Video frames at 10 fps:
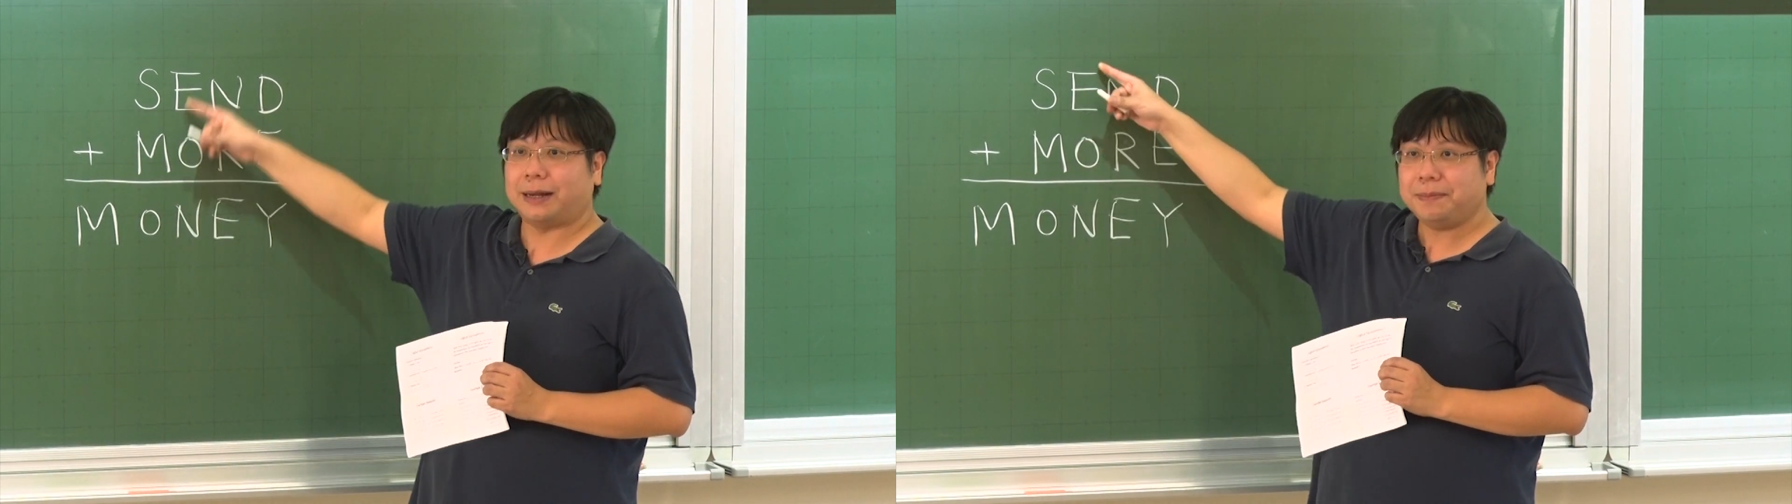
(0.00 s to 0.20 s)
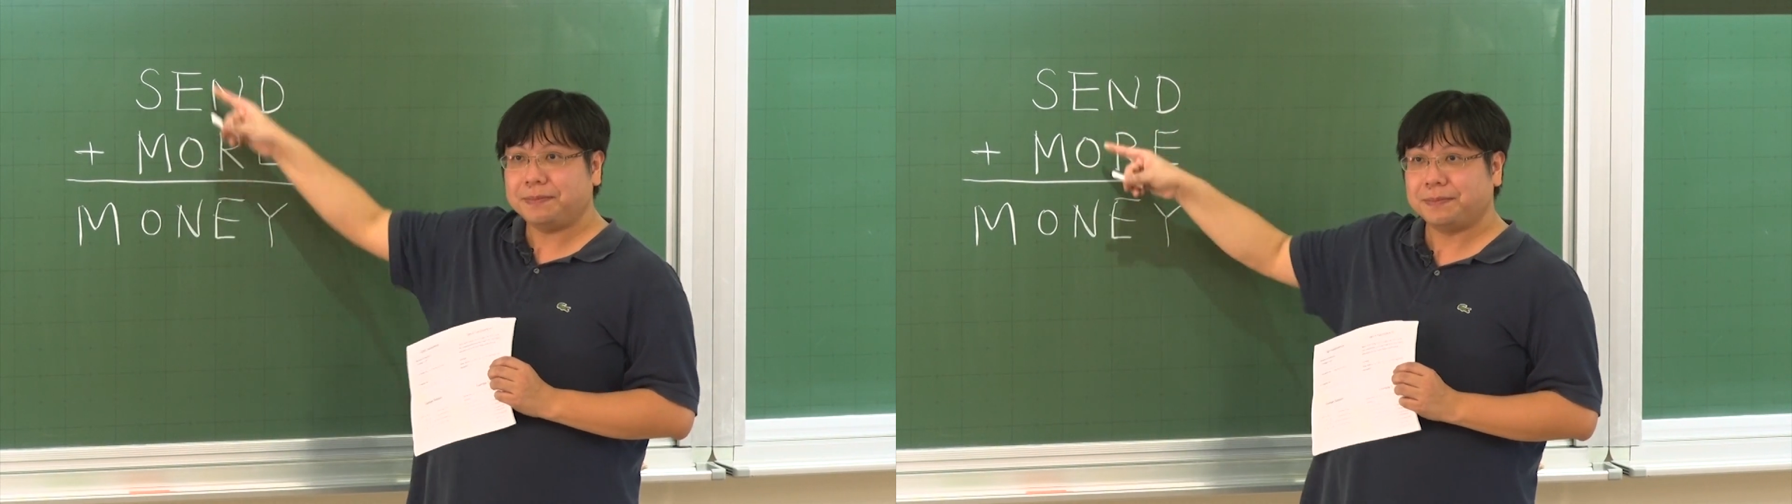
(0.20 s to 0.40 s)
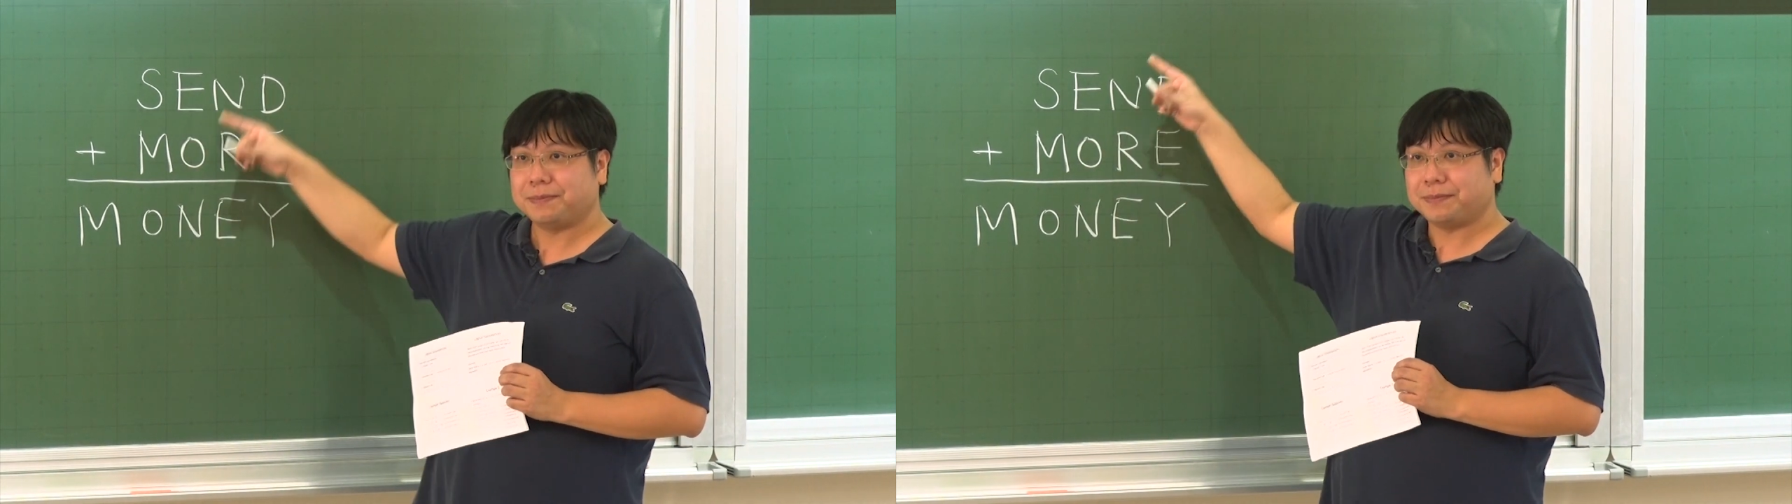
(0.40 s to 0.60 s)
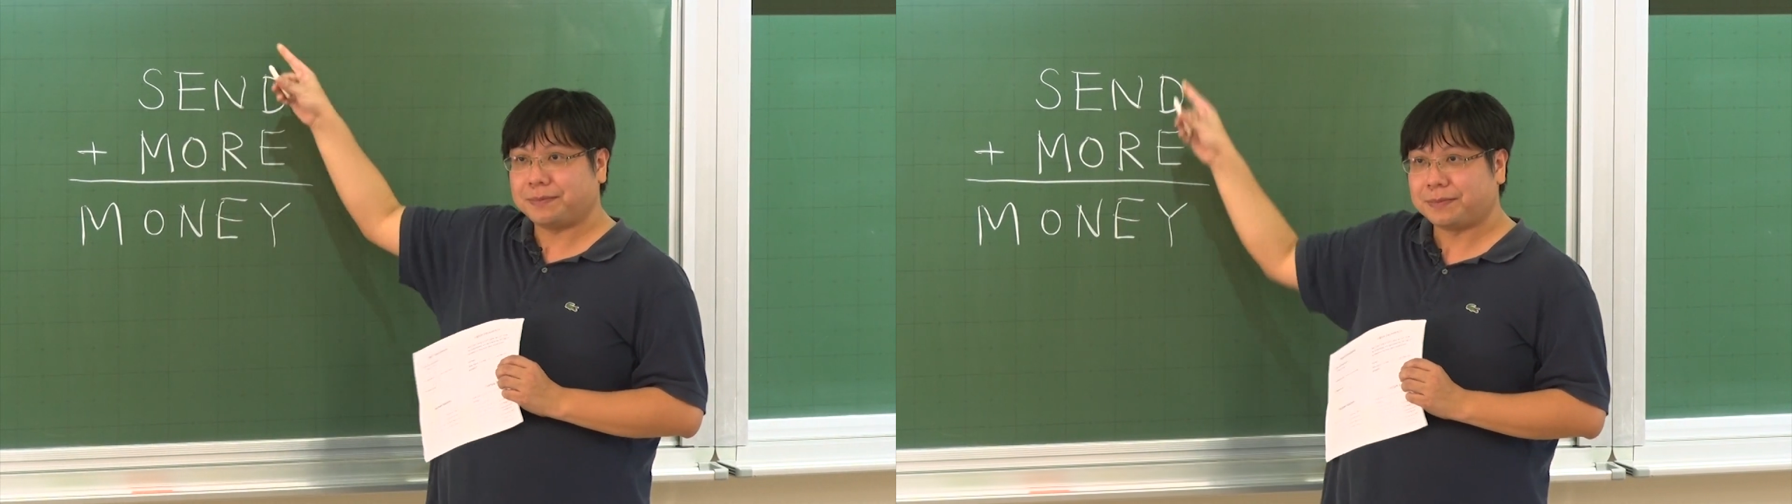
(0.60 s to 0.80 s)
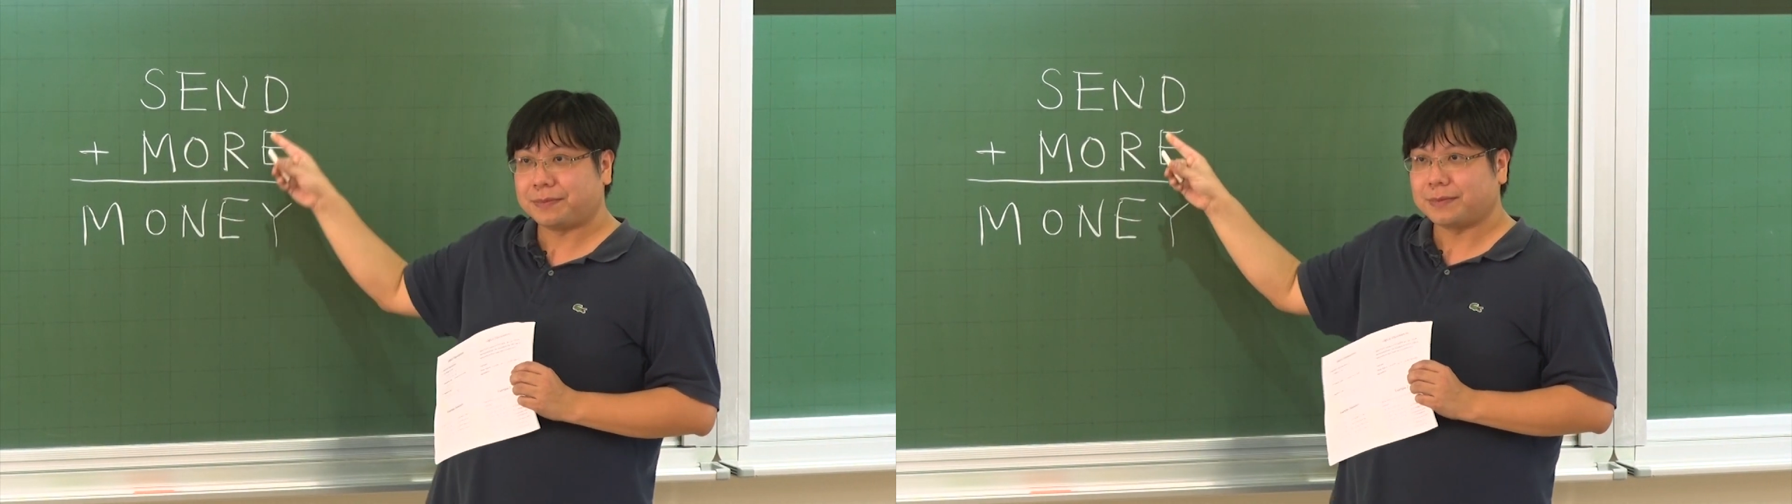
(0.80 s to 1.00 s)
them.
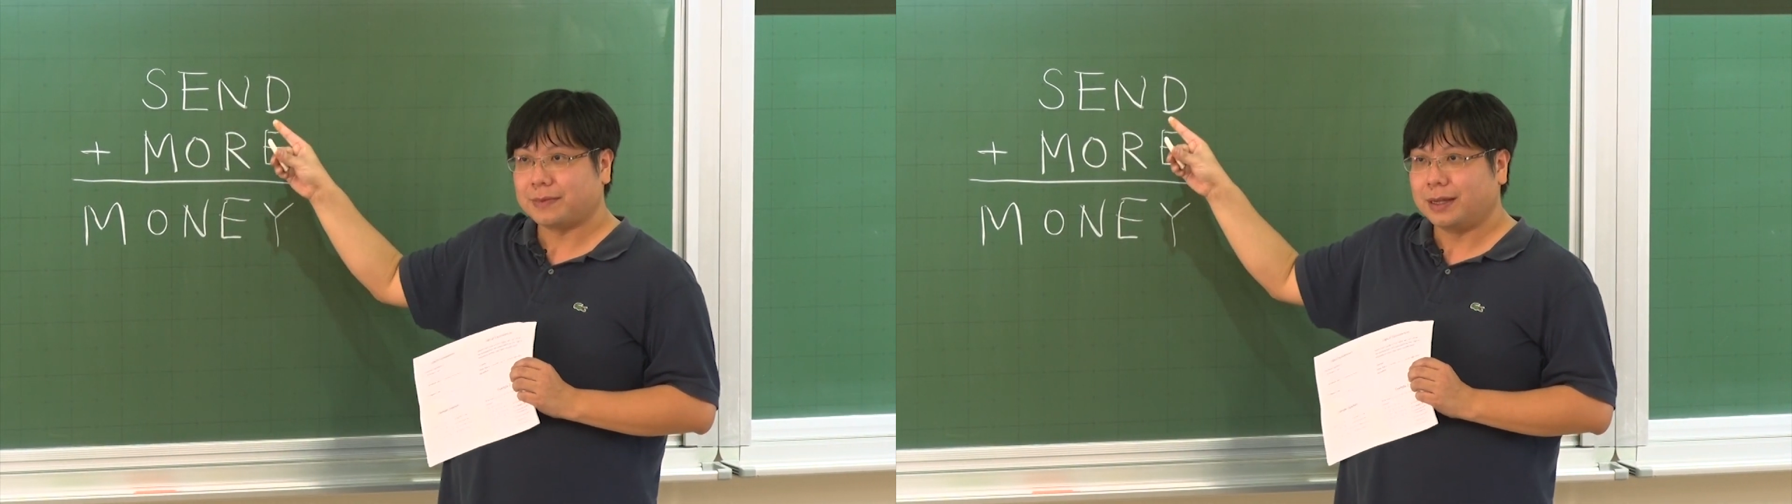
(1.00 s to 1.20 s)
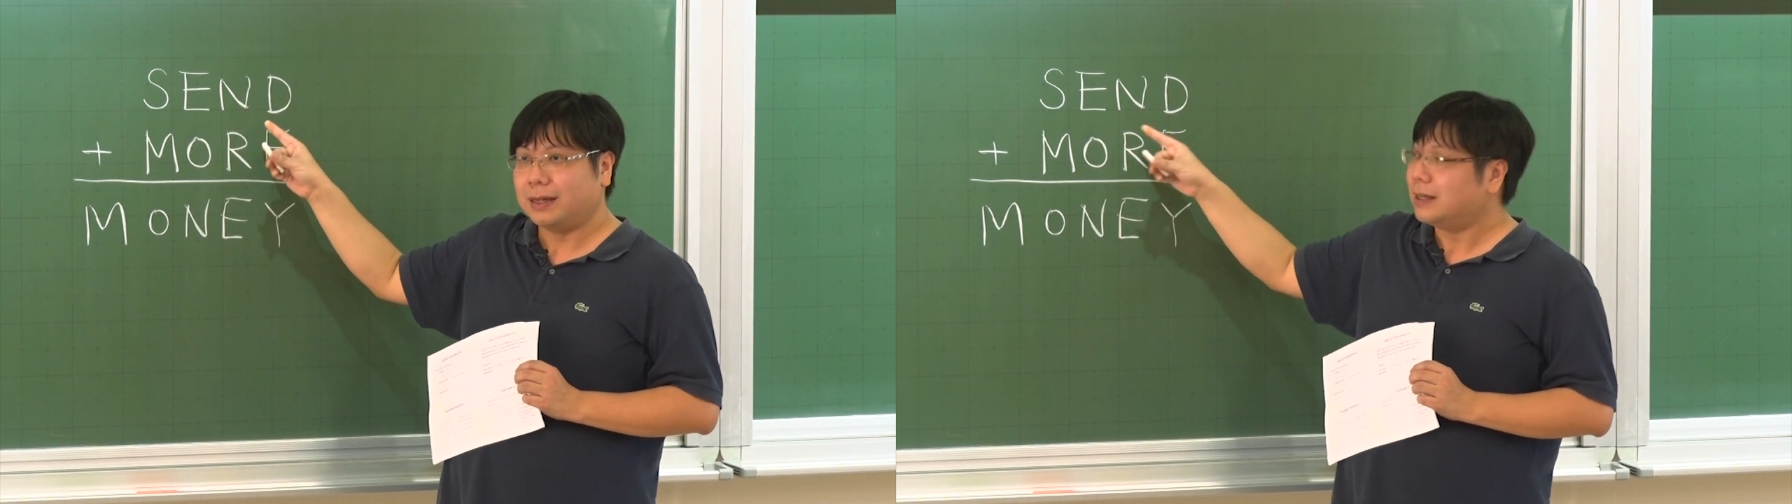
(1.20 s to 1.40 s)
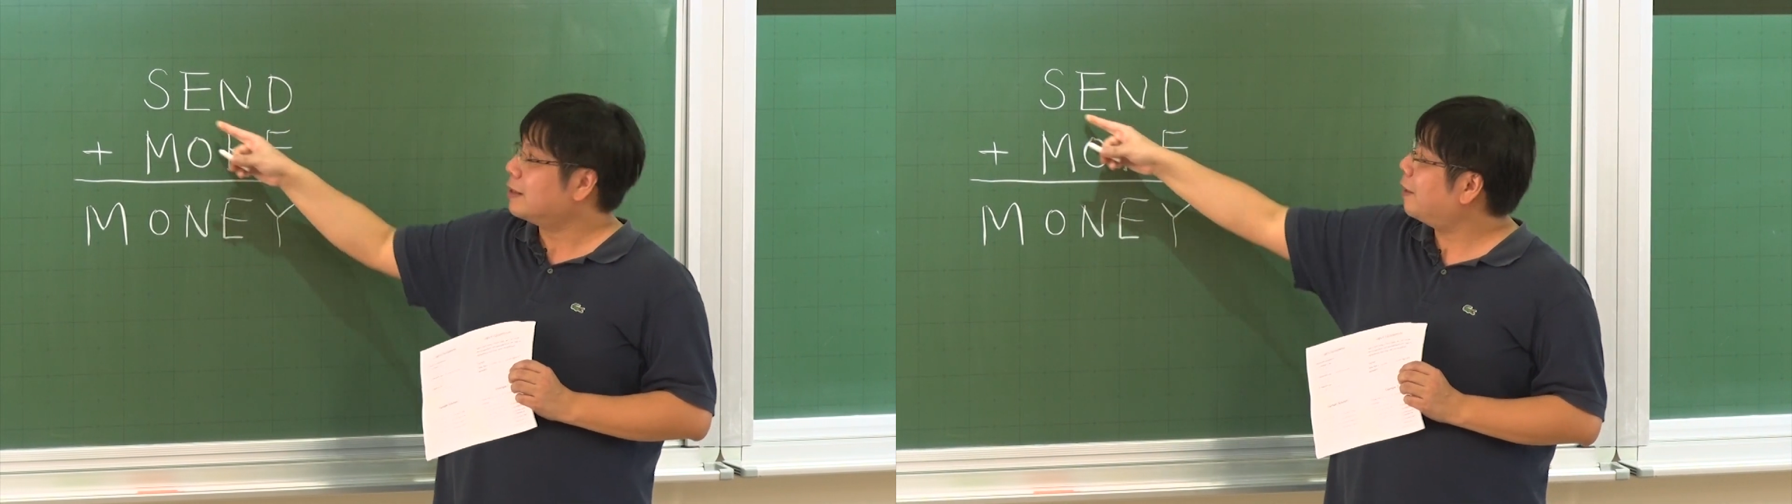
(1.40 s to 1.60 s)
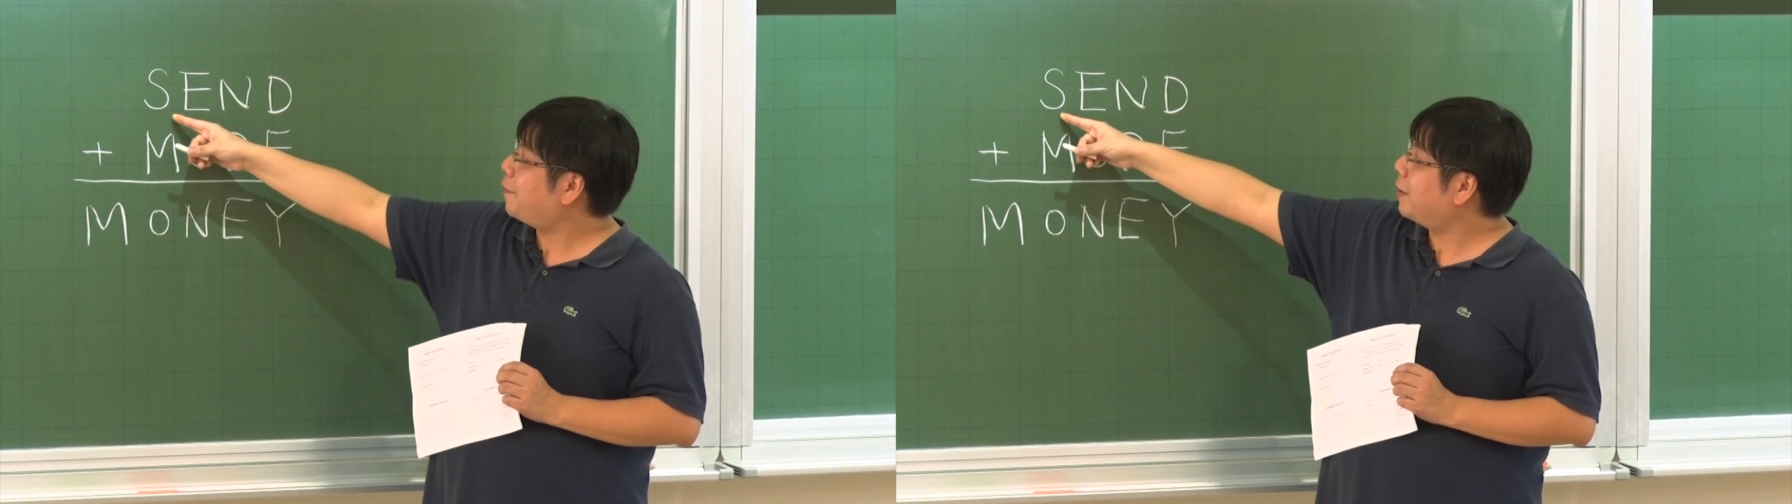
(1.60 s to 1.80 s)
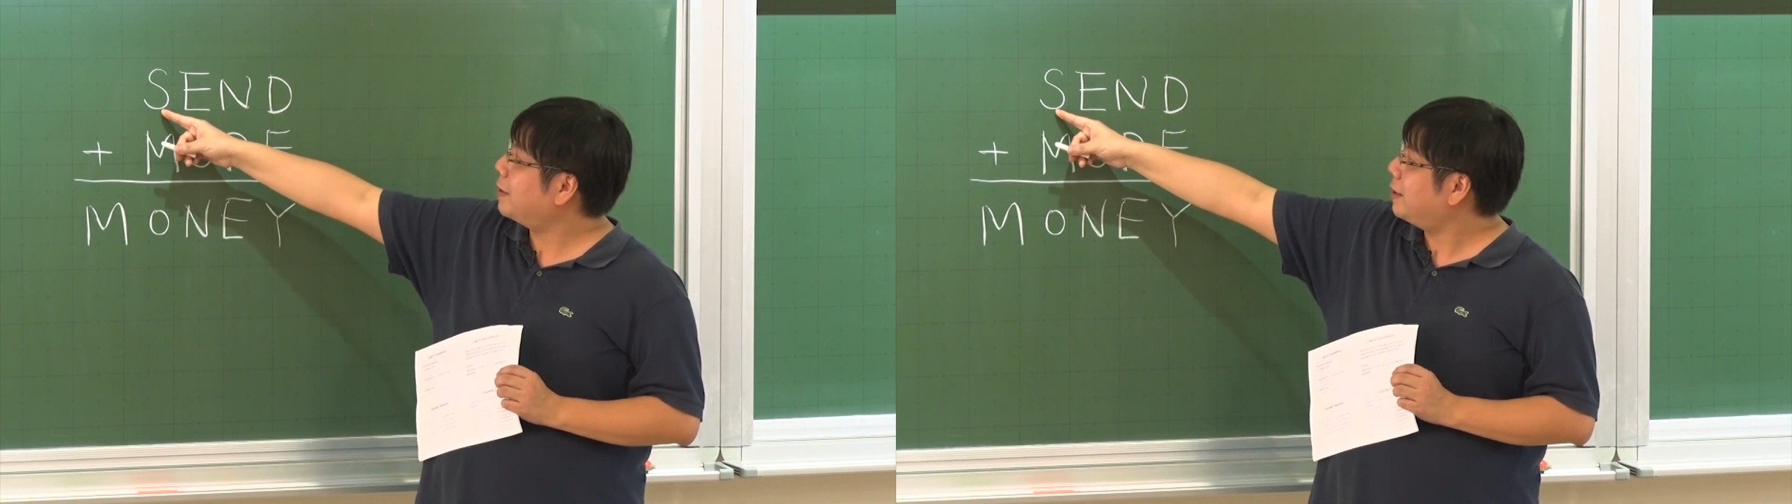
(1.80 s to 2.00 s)

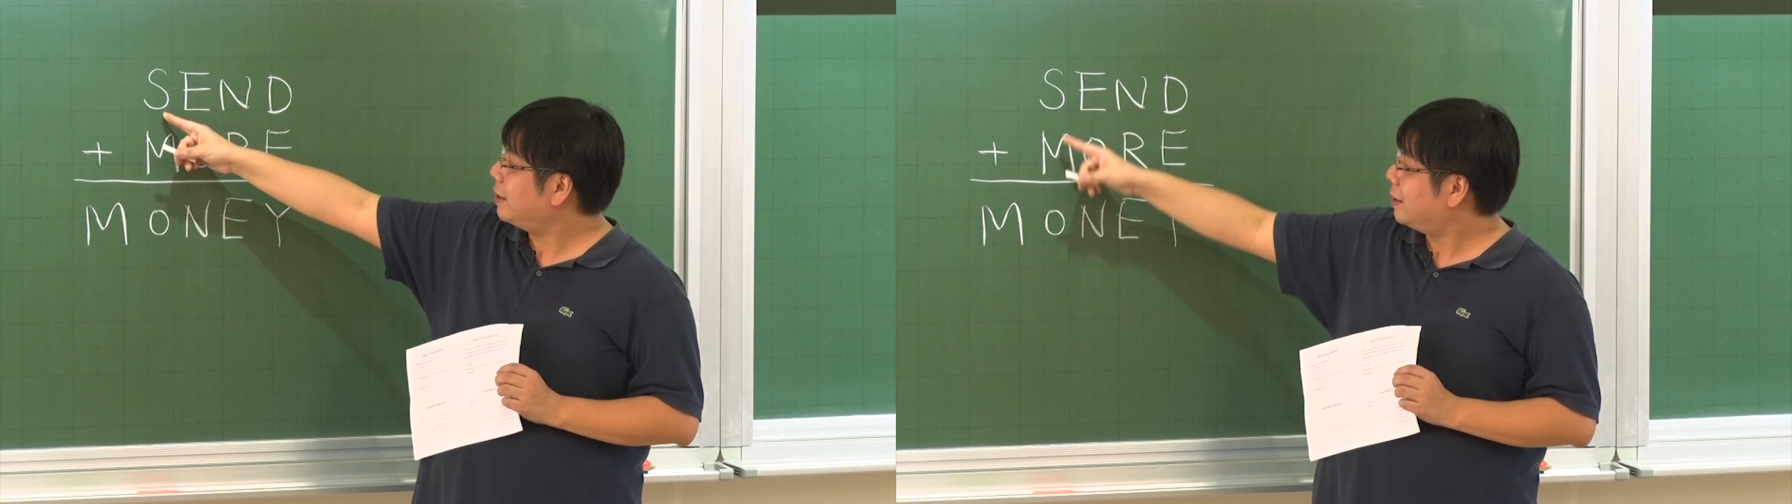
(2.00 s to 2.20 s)
Different